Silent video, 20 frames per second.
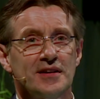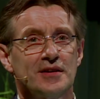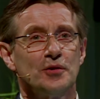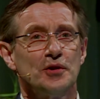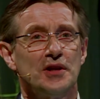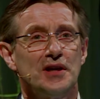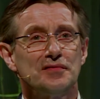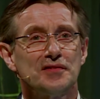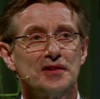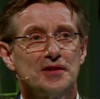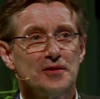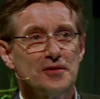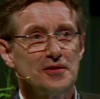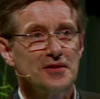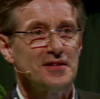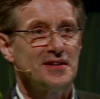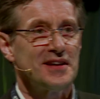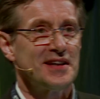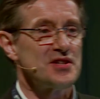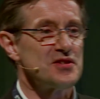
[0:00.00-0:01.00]
Good
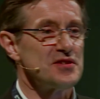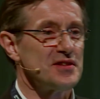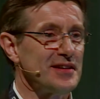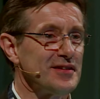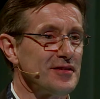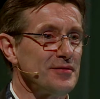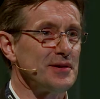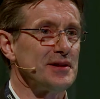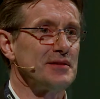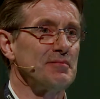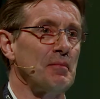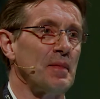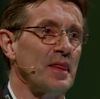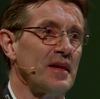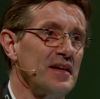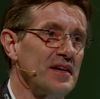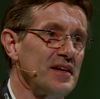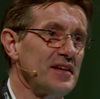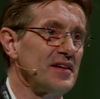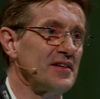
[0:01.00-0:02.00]
afternoon, ladies and gentlemen.
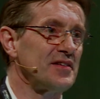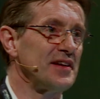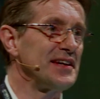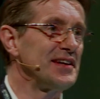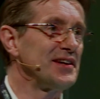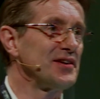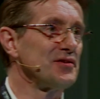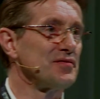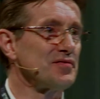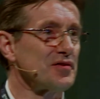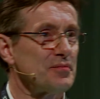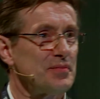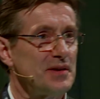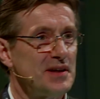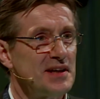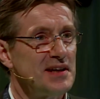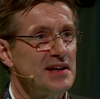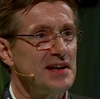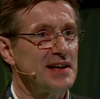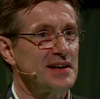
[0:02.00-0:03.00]
Thank you for
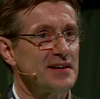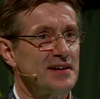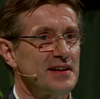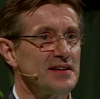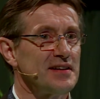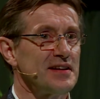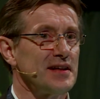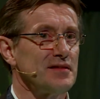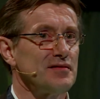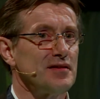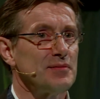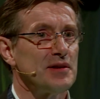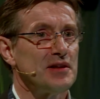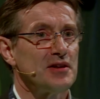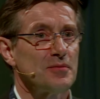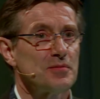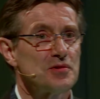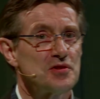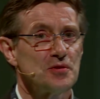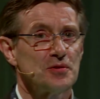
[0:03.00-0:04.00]
being here and giving me
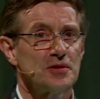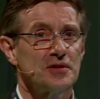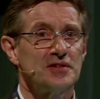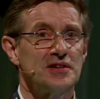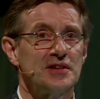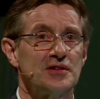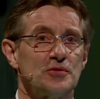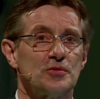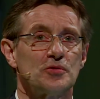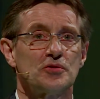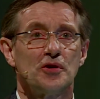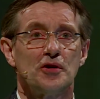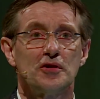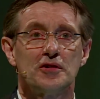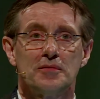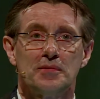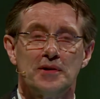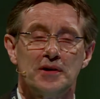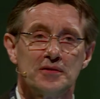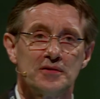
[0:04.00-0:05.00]
the opportunity to
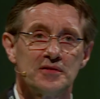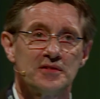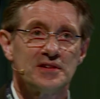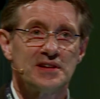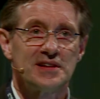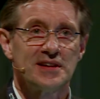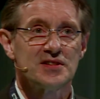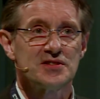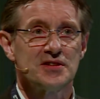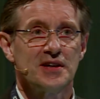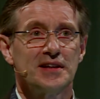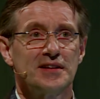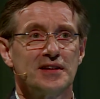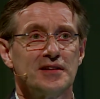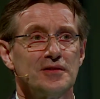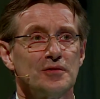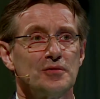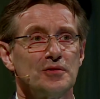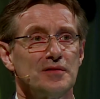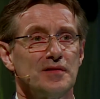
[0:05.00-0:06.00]
talk about the
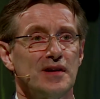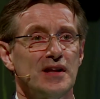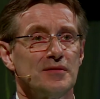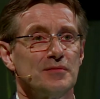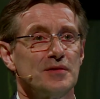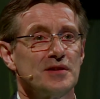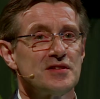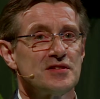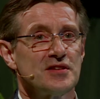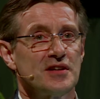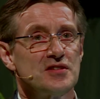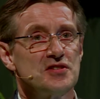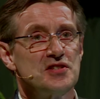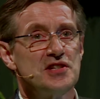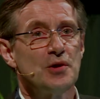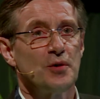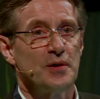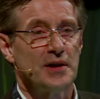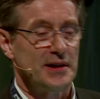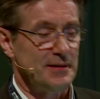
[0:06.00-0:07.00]
exciting new developments at
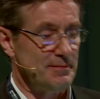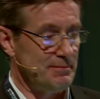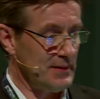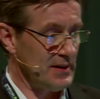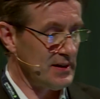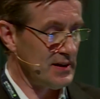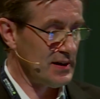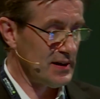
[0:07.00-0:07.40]
Geo-En.